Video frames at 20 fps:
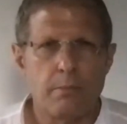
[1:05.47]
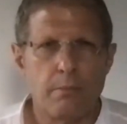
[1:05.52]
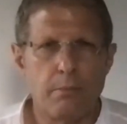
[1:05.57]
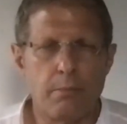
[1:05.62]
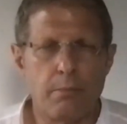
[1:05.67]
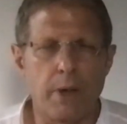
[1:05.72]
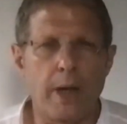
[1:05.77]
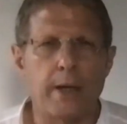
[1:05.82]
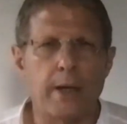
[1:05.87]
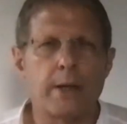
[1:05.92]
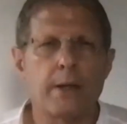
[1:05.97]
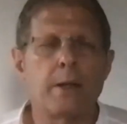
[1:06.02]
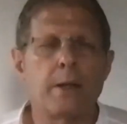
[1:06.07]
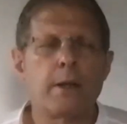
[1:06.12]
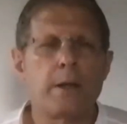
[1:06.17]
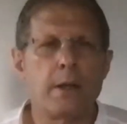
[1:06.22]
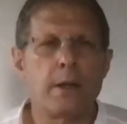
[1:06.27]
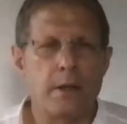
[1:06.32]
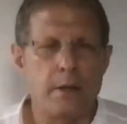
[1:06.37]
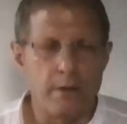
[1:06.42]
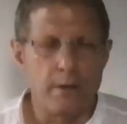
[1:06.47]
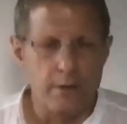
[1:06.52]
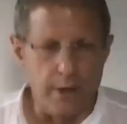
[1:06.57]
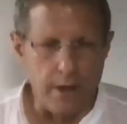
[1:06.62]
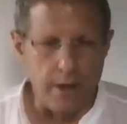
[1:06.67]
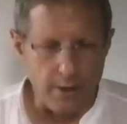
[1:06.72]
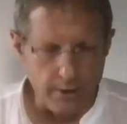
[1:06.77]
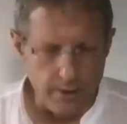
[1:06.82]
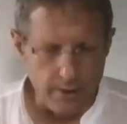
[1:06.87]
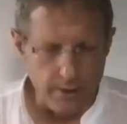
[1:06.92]
but
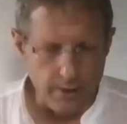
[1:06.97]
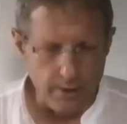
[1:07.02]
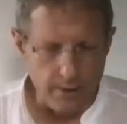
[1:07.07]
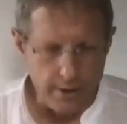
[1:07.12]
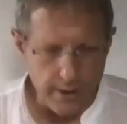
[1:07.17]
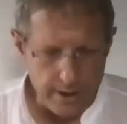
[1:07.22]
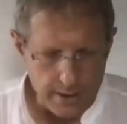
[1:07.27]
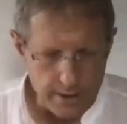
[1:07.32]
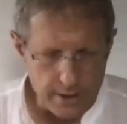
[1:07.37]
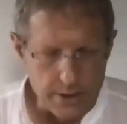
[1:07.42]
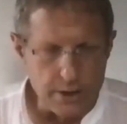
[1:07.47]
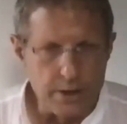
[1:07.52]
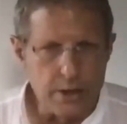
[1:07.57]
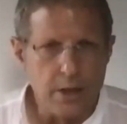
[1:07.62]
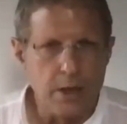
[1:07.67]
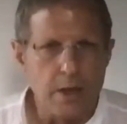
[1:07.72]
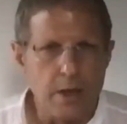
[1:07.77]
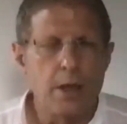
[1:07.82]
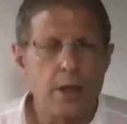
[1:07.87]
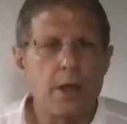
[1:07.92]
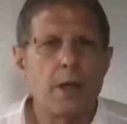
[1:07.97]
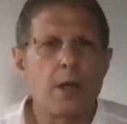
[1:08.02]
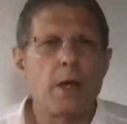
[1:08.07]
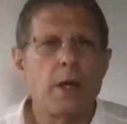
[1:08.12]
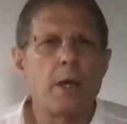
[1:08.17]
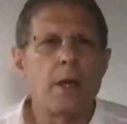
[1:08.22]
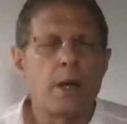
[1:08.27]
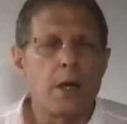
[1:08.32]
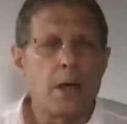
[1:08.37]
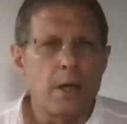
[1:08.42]
there is
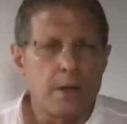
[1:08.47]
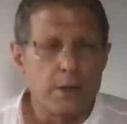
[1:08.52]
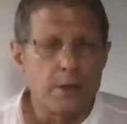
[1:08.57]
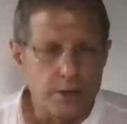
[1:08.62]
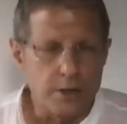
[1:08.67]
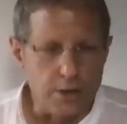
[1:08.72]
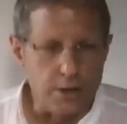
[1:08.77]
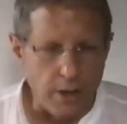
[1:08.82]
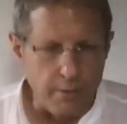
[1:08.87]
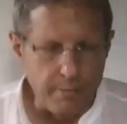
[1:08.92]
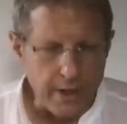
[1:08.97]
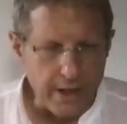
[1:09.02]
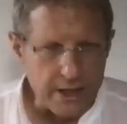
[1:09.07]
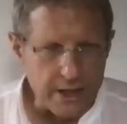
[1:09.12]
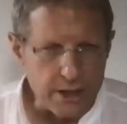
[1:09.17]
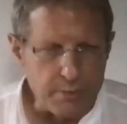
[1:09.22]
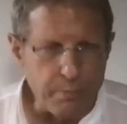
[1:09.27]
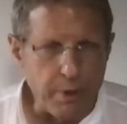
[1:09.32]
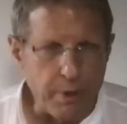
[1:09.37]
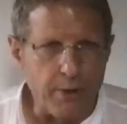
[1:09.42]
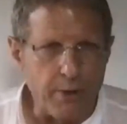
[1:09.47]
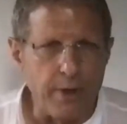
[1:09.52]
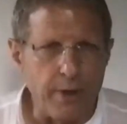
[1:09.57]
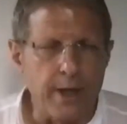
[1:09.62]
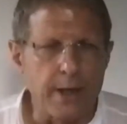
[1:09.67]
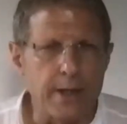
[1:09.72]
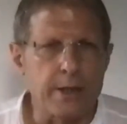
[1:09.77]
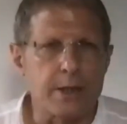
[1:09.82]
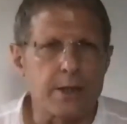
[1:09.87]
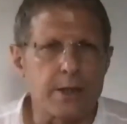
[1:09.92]
some
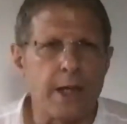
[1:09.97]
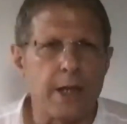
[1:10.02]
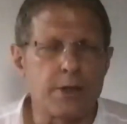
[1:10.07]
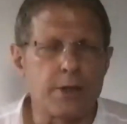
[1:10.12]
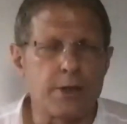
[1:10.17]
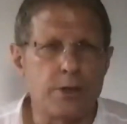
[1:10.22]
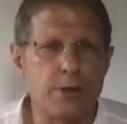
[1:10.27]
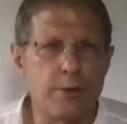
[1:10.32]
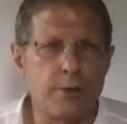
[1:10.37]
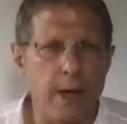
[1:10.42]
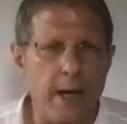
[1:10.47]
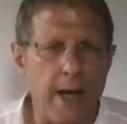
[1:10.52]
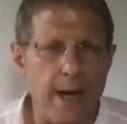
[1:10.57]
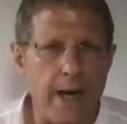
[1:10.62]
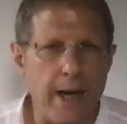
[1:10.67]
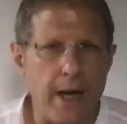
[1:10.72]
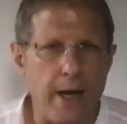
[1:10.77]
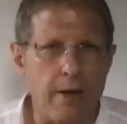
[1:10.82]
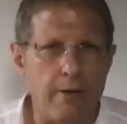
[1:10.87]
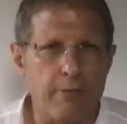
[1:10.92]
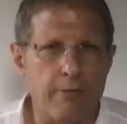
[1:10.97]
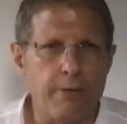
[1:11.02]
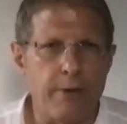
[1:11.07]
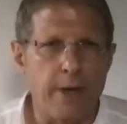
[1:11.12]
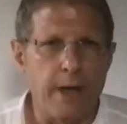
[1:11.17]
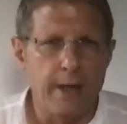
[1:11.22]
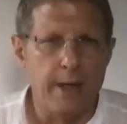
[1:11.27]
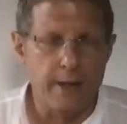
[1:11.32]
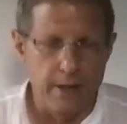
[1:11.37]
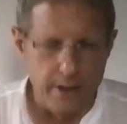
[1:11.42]
experience that you have.
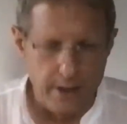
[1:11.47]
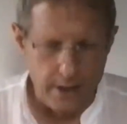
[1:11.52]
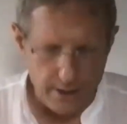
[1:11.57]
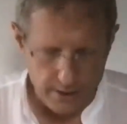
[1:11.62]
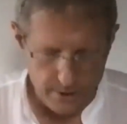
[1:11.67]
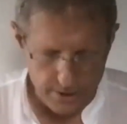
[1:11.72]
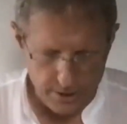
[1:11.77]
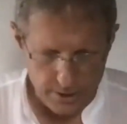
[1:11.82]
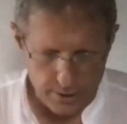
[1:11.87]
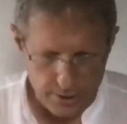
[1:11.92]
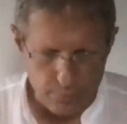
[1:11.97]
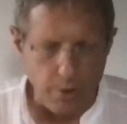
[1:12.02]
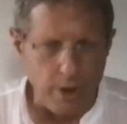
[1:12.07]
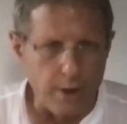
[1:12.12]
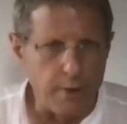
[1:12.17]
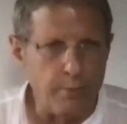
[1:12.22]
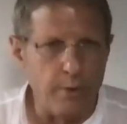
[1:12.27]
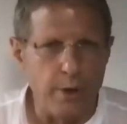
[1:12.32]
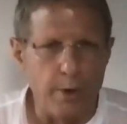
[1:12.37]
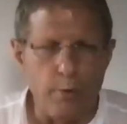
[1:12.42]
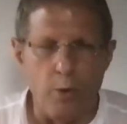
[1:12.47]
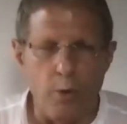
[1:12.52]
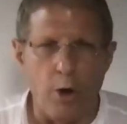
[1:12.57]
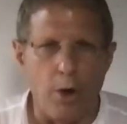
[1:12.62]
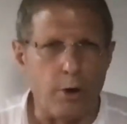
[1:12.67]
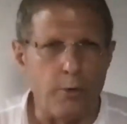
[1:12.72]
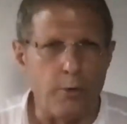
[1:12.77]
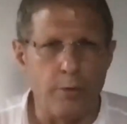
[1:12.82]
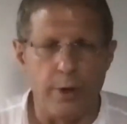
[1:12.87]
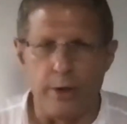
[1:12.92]
And this is what we work
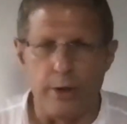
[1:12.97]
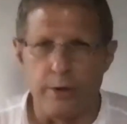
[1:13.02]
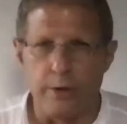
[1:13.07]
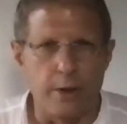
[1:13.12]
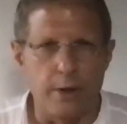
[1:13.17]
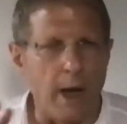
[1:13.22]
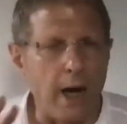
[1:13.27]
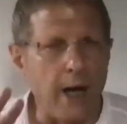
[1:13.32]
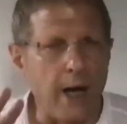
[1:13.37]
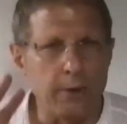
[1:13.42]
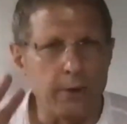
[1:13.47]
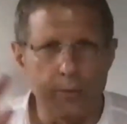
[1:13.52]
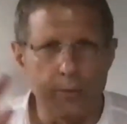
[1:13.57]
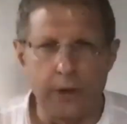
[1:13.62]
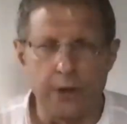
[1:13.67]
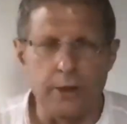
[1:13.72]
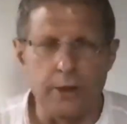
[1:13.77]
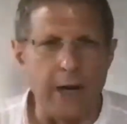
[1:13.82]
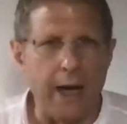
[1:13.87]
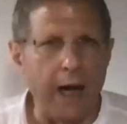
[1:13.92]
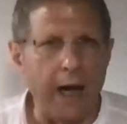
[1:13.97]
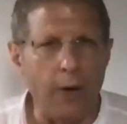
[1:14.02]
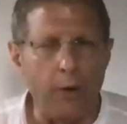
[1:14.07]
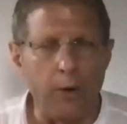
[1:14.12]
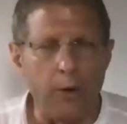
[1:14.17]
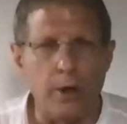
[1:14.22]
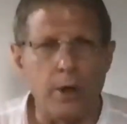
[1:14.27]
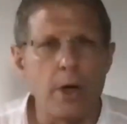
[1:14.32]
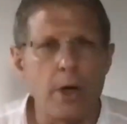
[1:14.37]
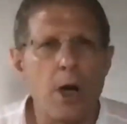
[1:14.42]
with, not with
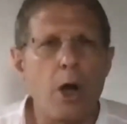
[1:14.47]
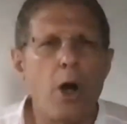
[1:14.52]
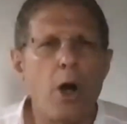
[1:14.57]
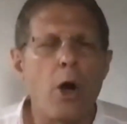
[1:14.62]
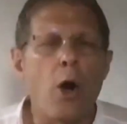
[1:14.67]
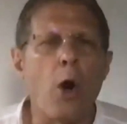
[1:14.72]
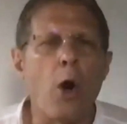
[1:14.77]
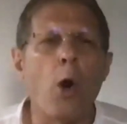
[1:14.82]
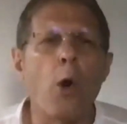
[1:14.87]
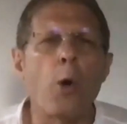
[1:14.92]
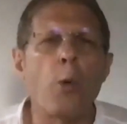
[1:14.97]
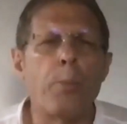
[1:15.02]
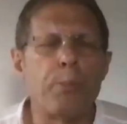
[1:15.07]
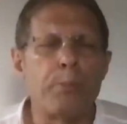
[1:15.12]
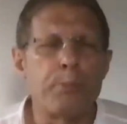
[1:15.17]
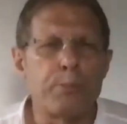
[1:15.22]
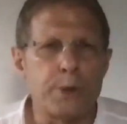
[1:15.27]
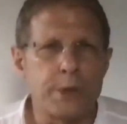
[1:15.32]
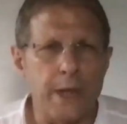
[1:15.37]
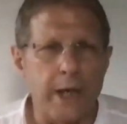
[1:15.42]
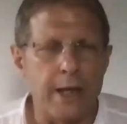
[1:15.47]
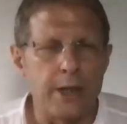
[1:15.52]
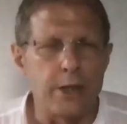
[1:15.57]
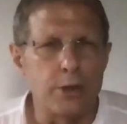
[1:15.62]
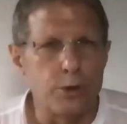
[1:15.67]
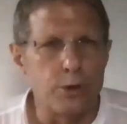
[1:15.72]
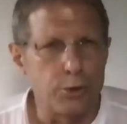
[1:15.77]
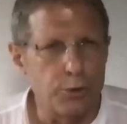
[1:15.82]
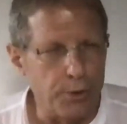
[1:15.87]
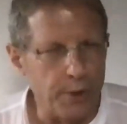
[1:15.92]
our hopes
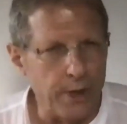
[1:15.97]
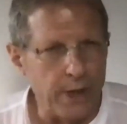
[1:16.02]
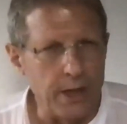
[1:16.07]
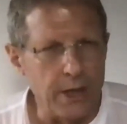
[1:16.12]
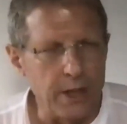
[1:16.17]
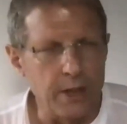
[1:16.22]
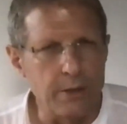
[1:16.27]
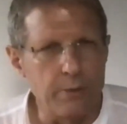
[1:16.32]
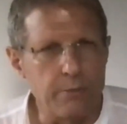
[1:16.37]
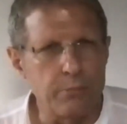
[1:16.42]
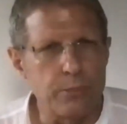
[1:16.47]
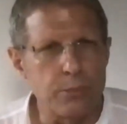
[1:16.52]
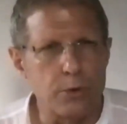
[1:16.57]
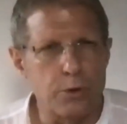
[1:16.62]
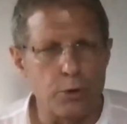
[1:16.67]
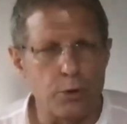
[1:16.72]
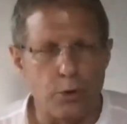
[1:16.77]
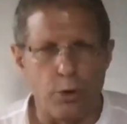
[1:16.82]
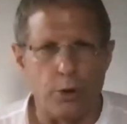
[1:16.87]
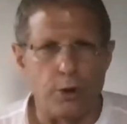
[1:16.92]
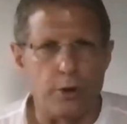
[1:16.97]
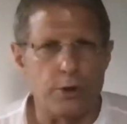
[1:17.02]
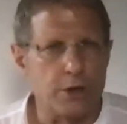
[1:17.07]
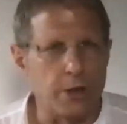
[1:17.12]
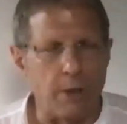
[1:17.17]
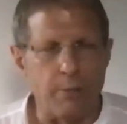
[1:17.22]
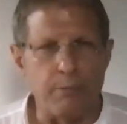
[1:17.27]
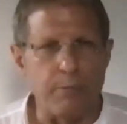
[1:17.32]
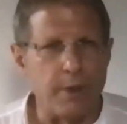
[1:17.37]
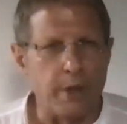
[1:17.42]
and dreams or
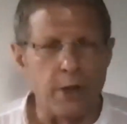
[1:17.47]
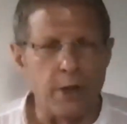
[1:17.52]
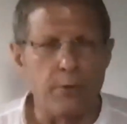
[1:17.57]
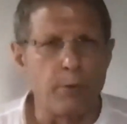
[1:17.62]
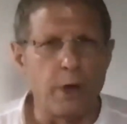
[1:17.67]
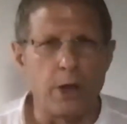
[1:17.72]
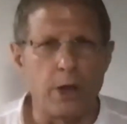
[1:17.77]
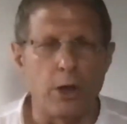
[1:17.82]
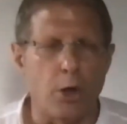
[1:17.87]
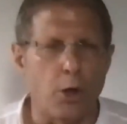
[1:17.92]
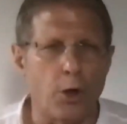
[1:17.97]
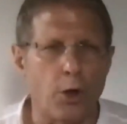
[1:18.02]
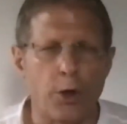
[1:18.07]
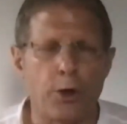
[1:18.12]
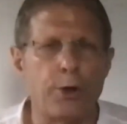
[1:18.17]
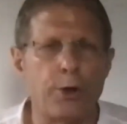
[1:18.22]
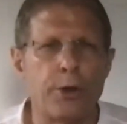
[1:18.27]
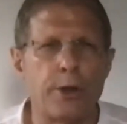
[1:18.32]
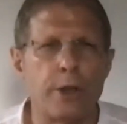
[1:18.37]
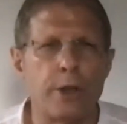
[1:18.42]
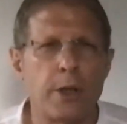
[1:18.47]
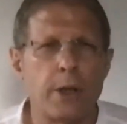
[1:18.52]
something we learned